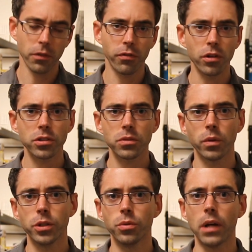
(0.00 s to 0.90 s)
First,
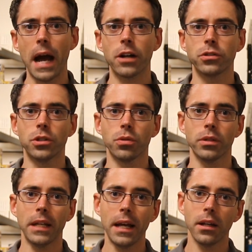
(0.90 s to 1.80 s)
when you actually
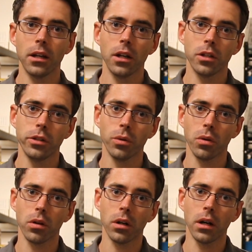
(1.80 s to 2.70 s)
create
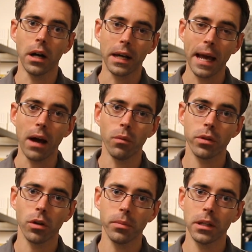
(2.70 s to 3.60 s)
your account
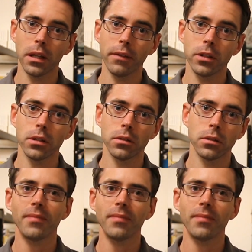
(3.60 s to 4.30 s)
with OBDeleven.